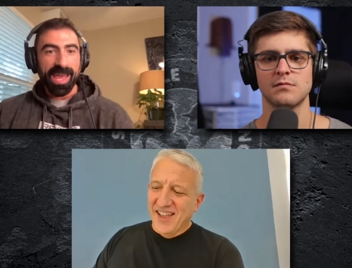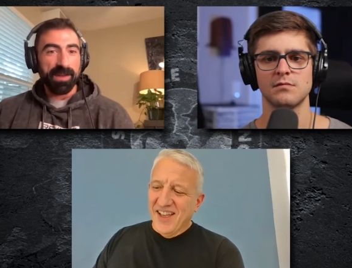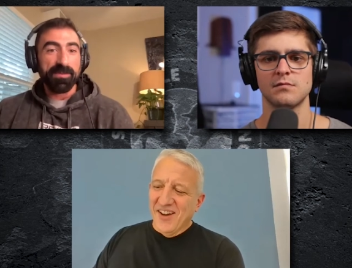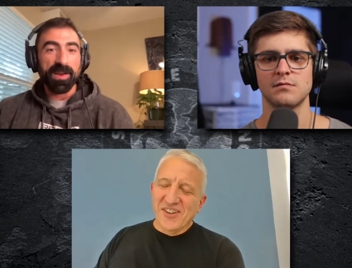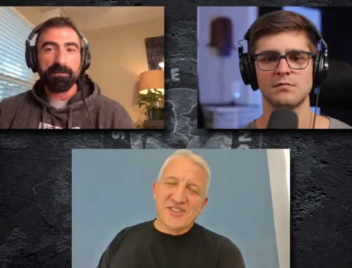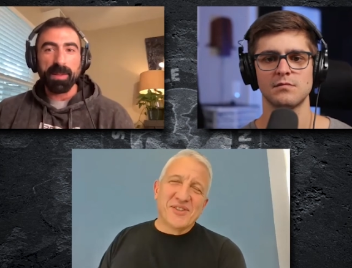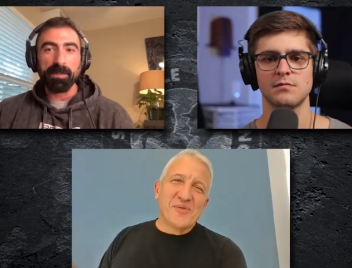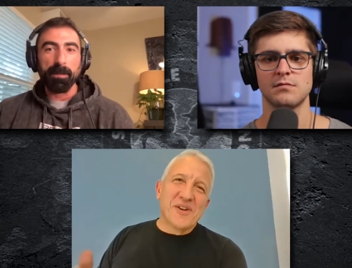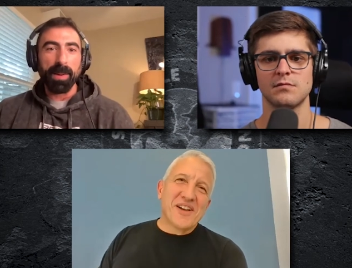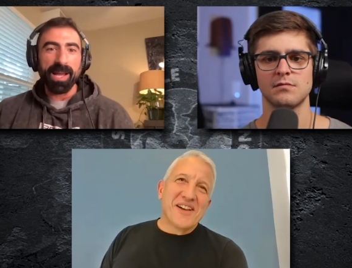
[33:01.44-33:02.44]
Speaker 1: And if Listen, enough
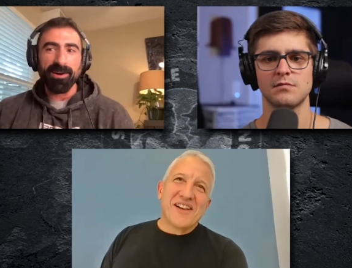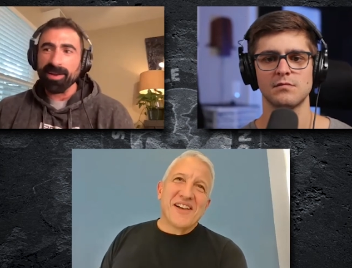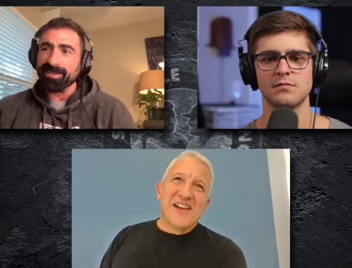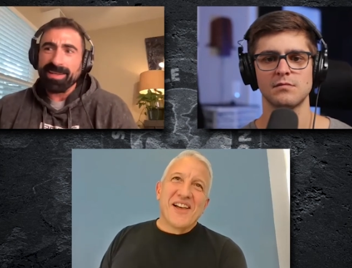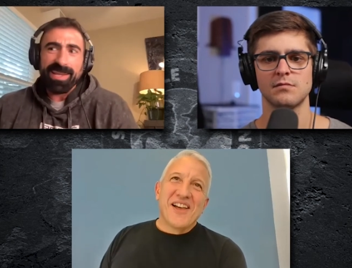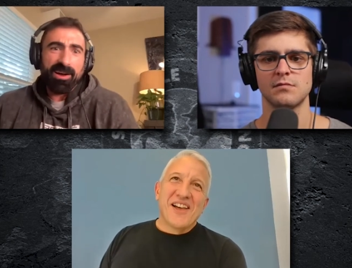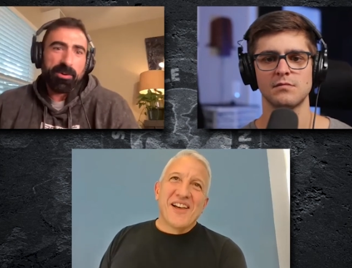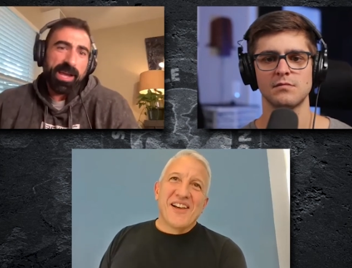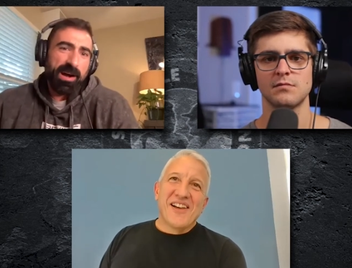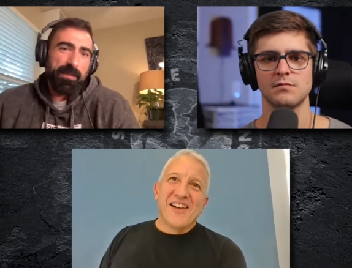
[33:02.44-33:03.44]
people bite on it, then yeah,
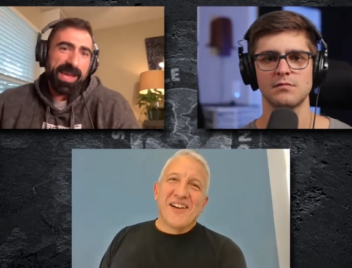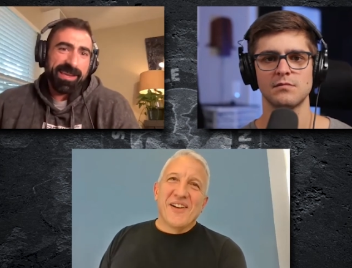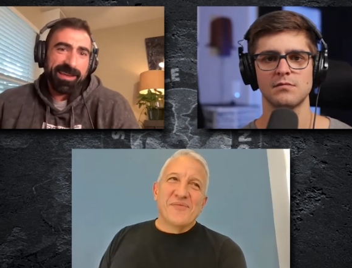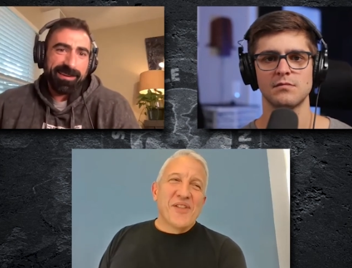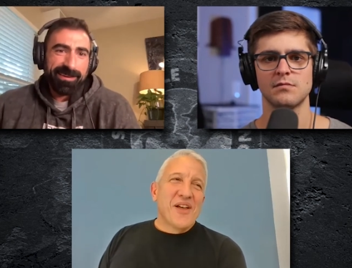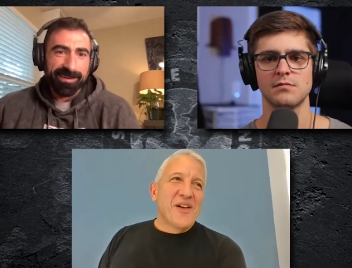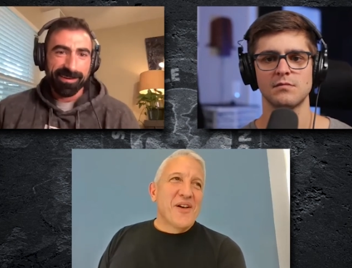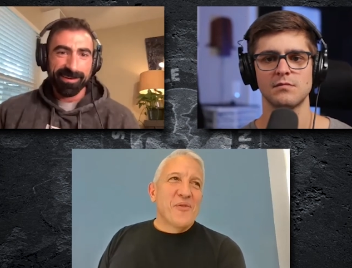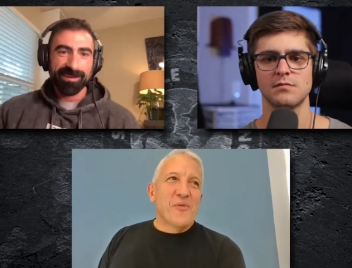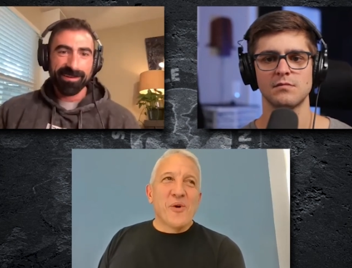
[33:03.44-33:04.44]
okay, I'll make it.
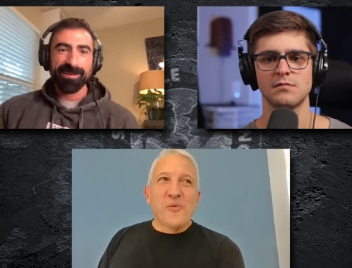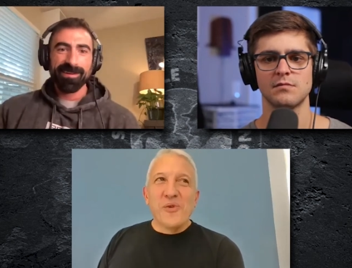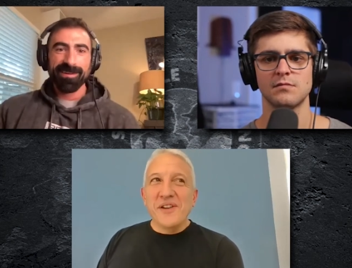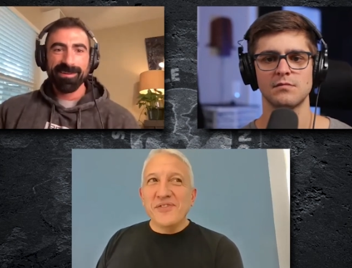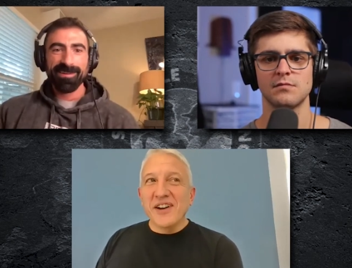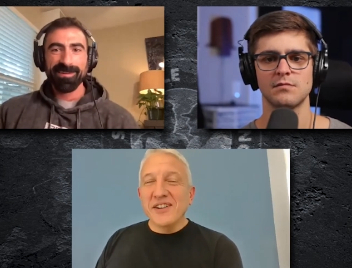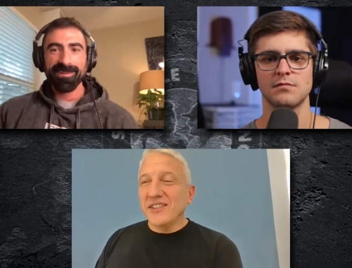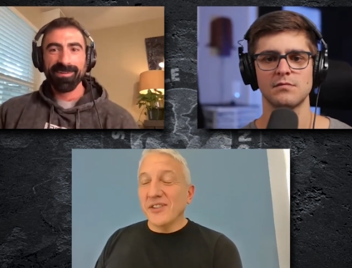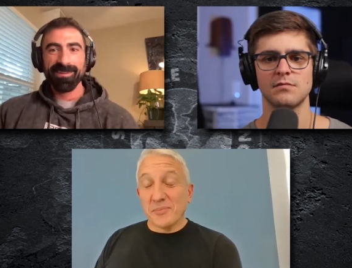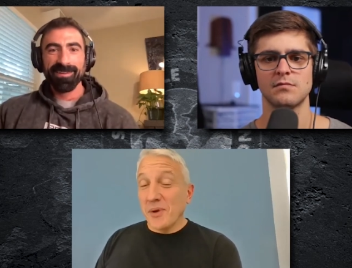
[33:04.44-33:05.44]
Speaker 2: We've done
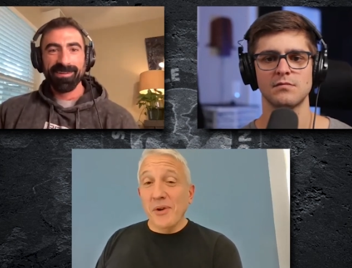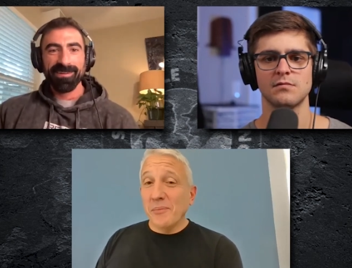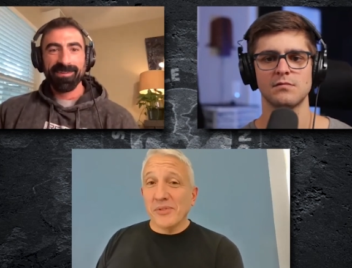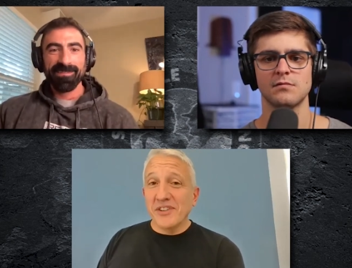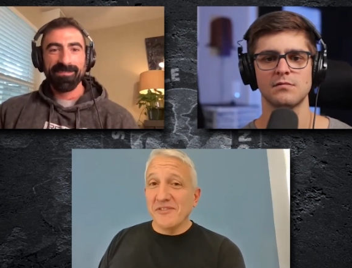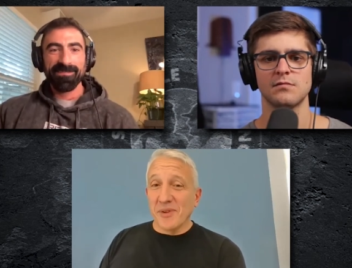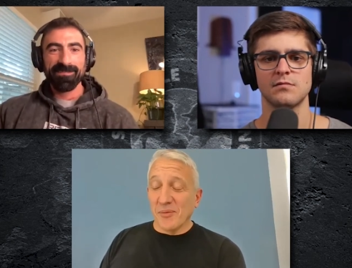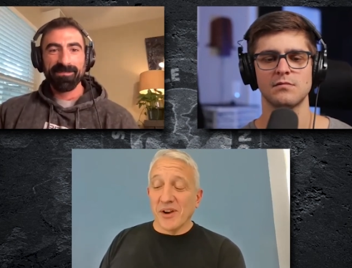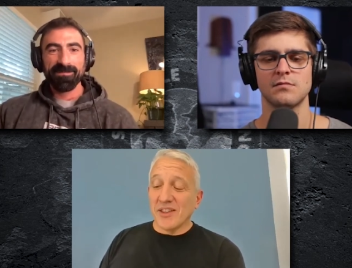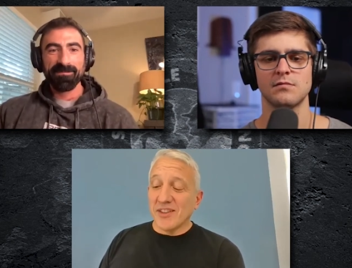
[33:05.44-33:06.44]
deals. People don't believe me
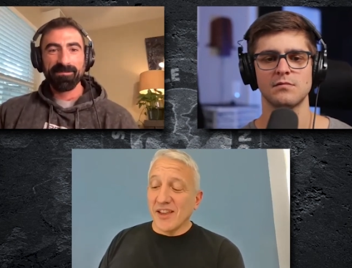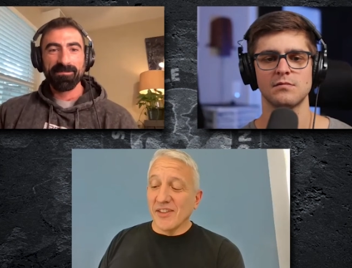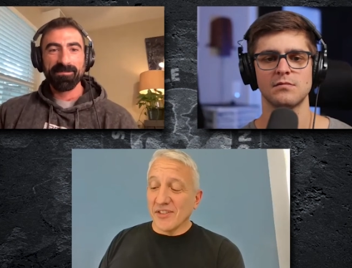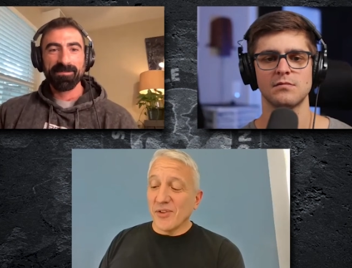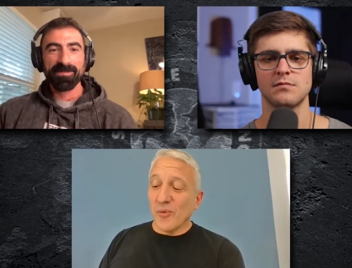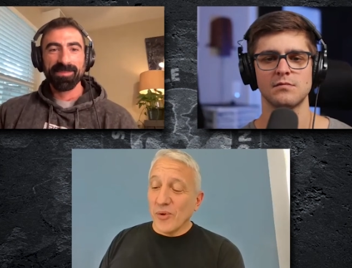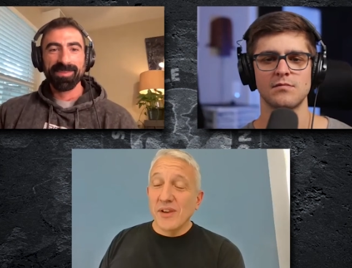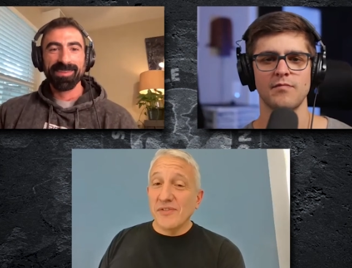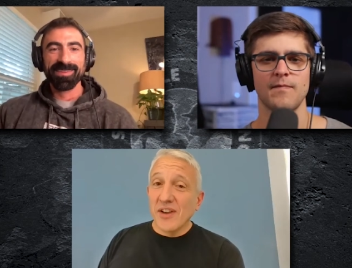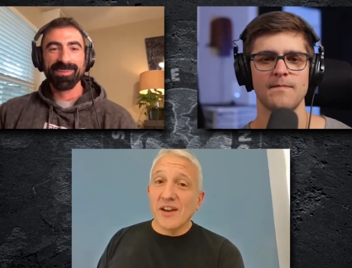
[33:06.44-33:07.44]
when I say this.
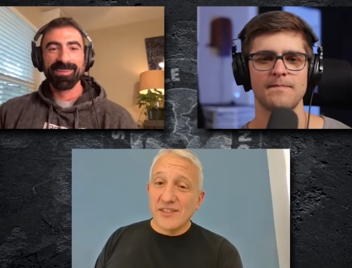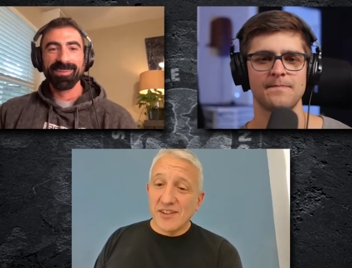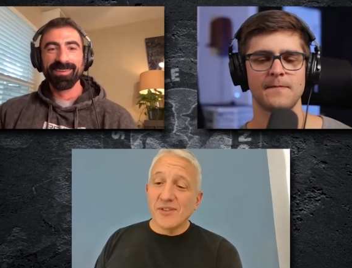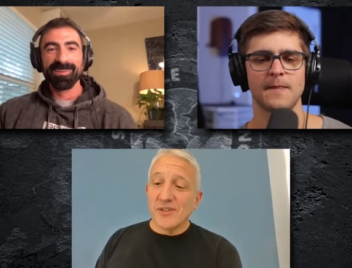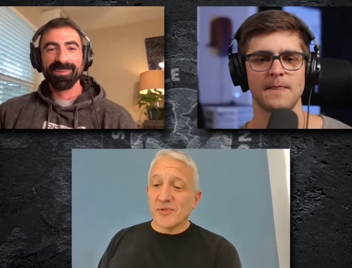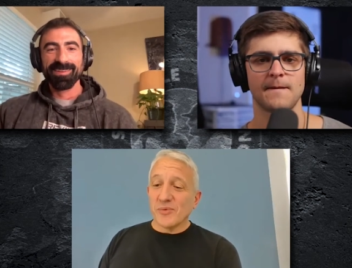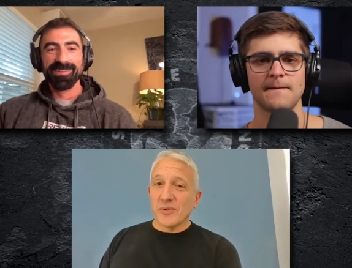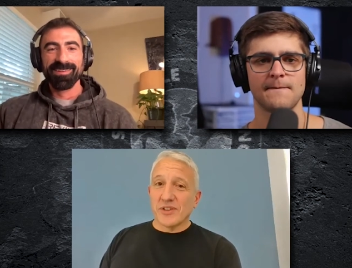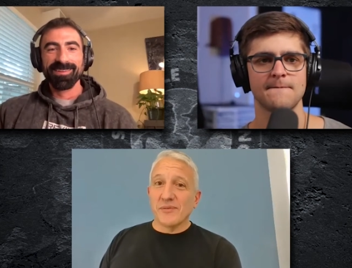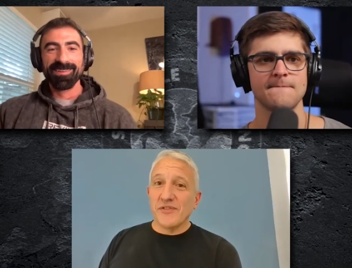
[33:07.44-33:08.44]
We've done deals
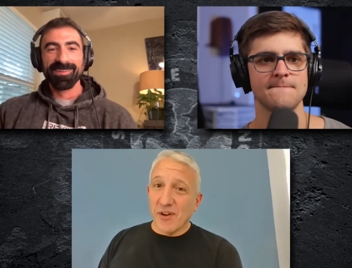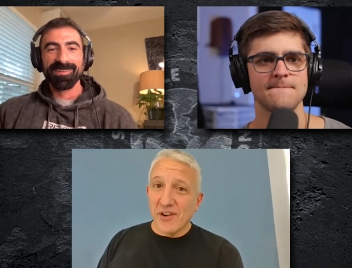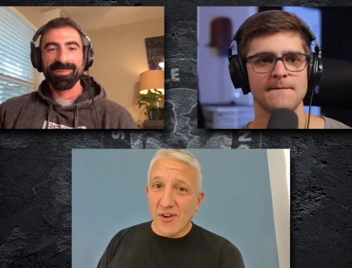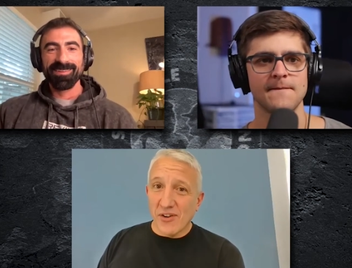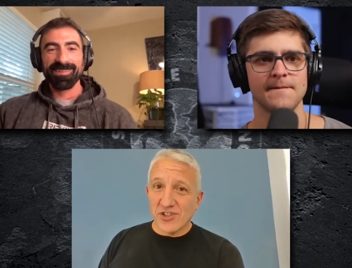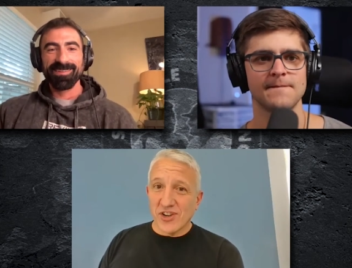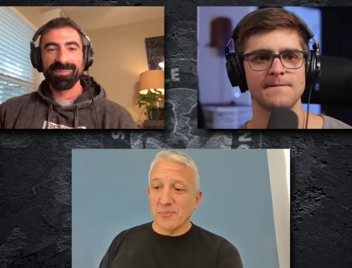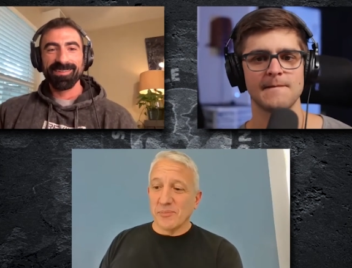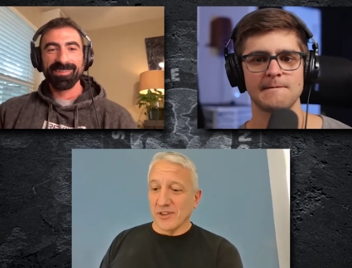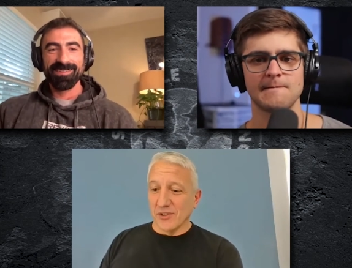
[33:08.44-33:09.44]
with some very large
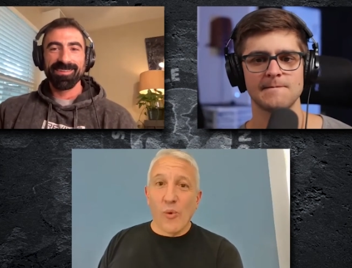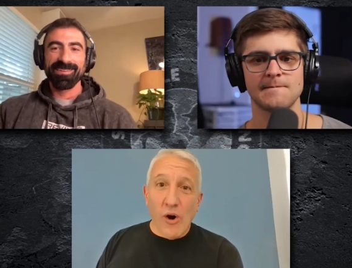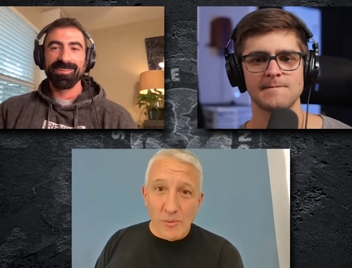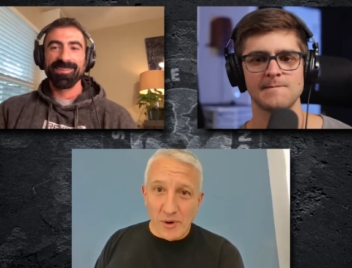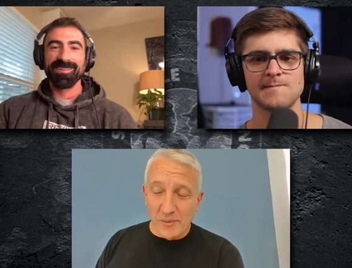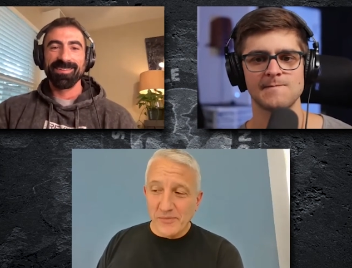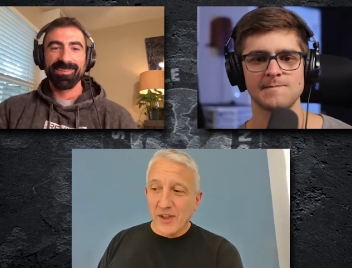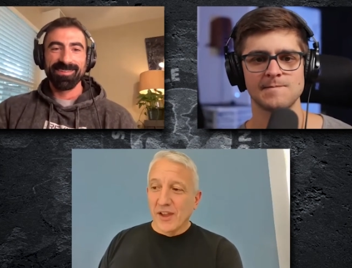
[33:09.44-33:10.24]
companies: Walmart,